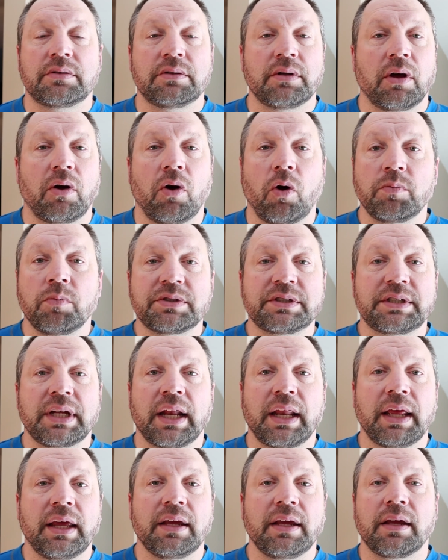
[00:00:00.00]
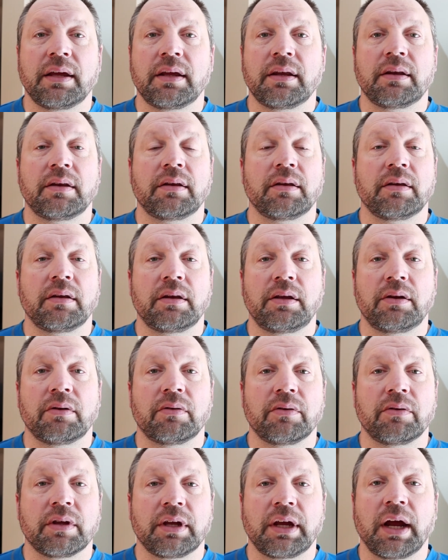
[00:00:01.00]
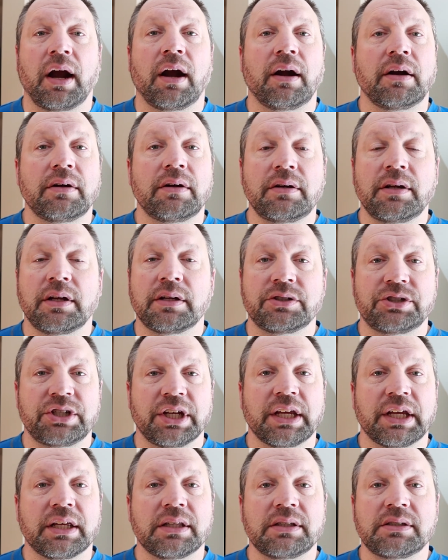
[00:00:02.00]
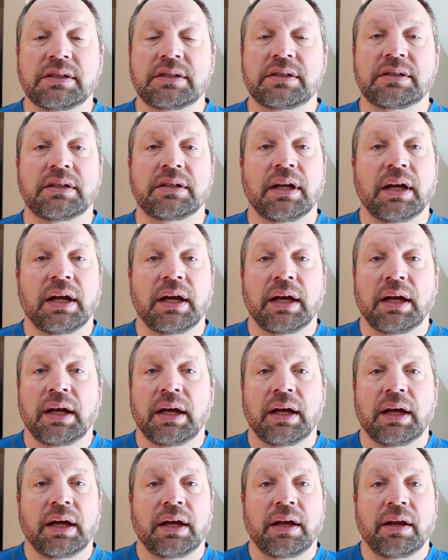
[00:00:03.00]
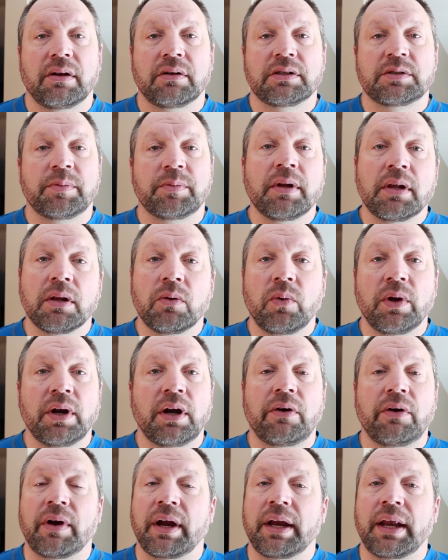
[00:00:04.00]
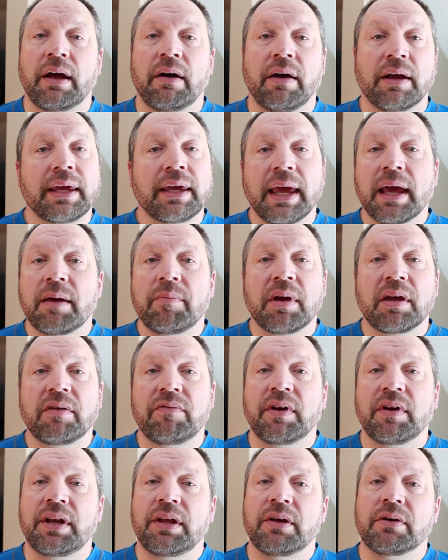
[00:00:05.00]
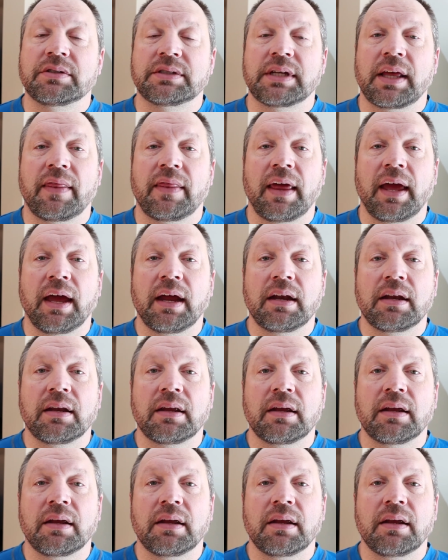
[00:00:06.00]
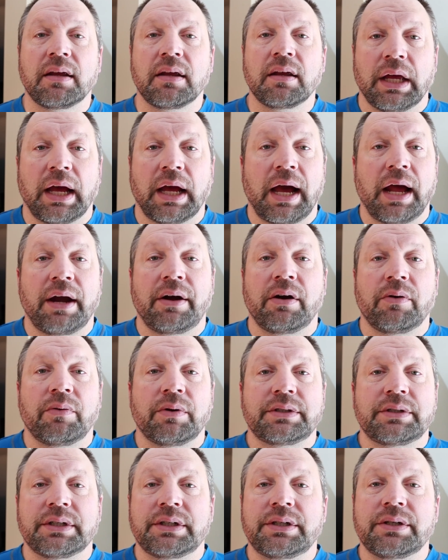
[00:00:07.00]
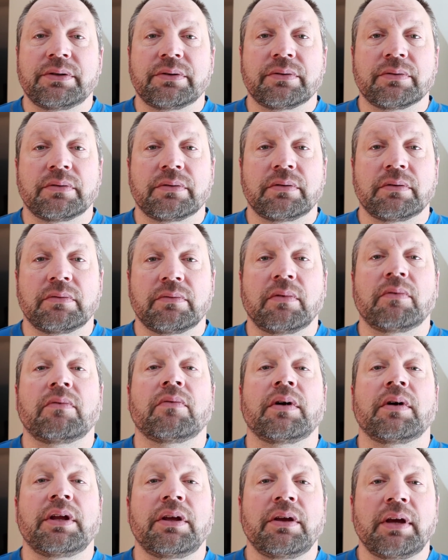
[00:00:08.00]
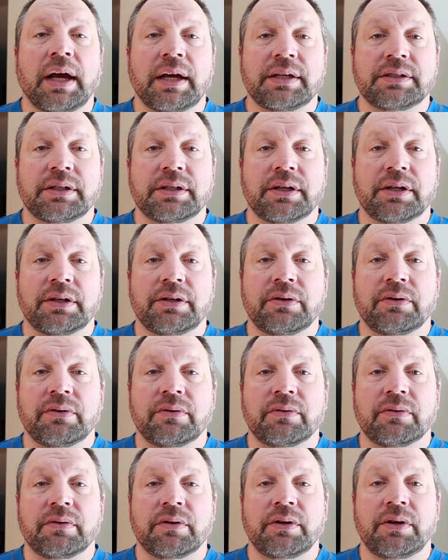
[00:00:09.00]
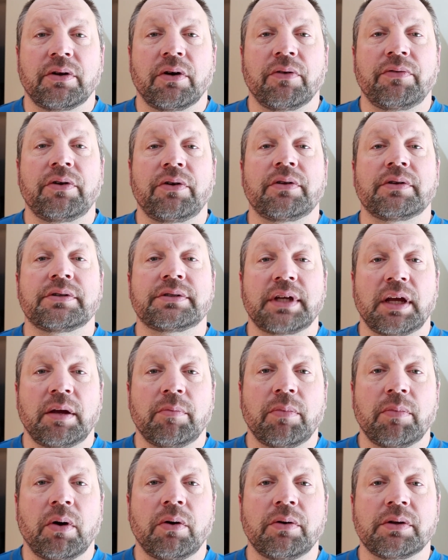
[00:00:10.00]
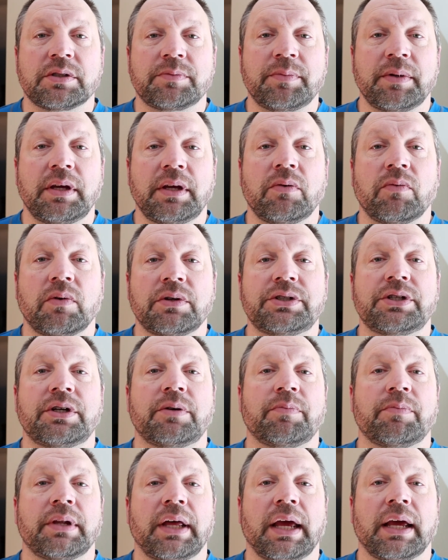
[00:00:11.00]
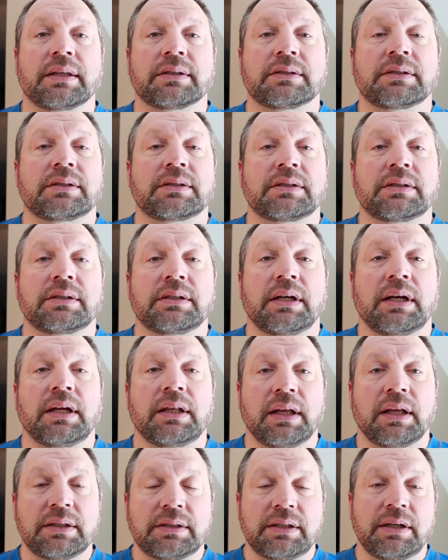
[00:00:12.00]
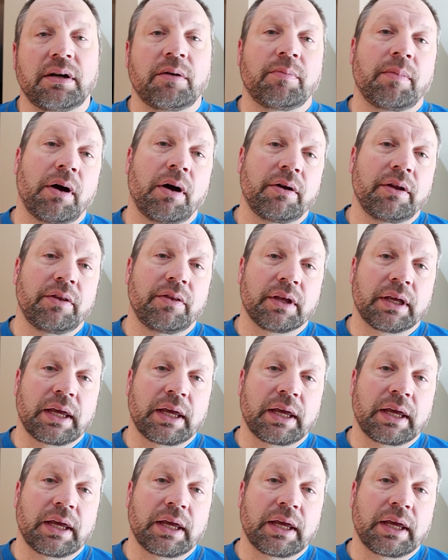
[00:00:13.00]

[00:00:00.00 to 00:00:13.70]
homesteading and, you know, the garden and chickens and, you know, it's middle of winter right now. I can't make videos on that. I don't know what to do. What are you guys going to do? You know, if you're in the same boat as me, what's your plans? Let's hear about it in the